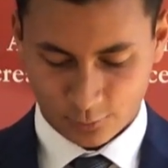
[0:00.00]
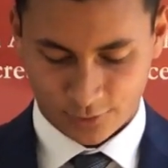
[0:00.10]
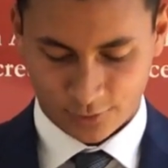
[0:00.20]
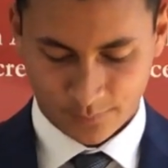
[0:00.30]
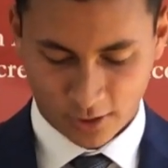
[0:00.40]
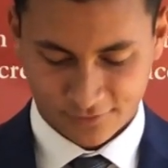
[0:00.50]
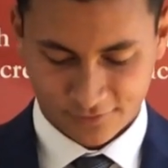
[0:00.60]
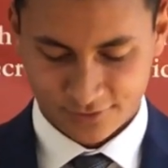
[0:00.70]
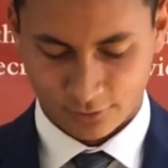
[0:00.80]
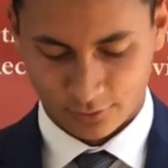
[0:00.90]
or an
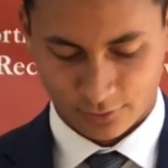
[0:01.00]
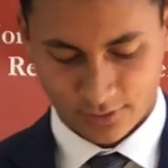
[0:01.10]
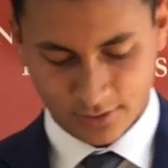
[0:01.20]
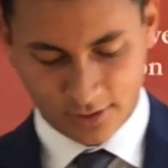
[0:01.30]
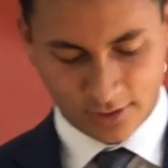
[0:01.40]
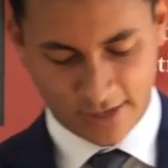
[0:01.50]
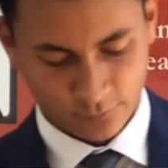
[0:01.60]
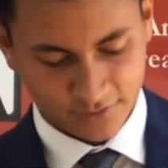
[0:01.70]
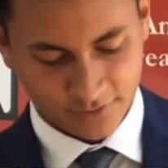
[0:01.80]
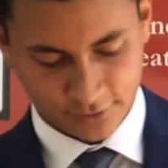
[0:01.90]
impoverished adult,
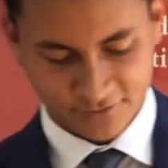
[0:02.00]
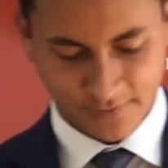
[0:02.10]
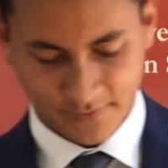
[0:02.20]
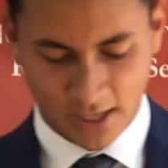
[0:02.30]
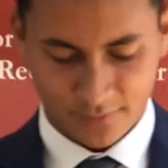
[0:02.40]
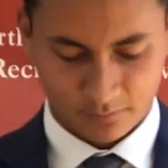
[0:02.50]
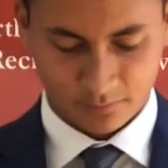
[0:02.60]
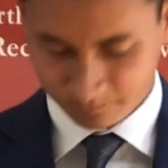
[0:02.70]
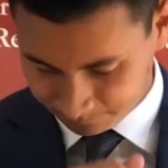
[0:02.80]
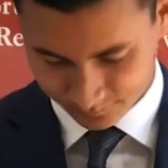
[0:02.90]
everyone deserves to be happy
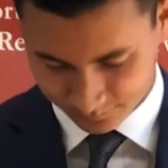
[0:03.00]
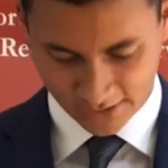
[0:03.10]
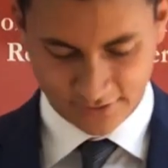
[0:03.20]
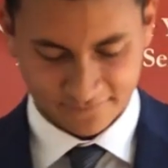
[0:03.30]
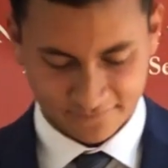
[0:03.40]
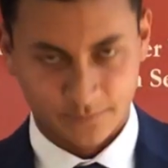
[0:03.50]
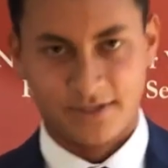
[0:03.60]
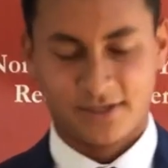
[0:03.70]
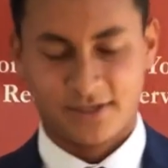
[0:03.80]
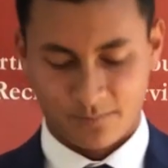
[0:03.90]
and to have someone
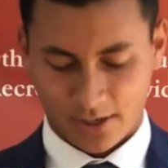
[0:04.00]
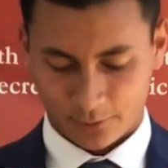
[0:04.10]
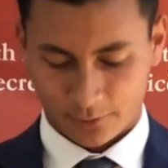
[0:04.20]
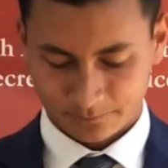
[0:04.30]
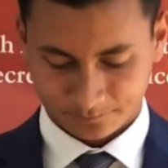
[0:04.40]
they can admire.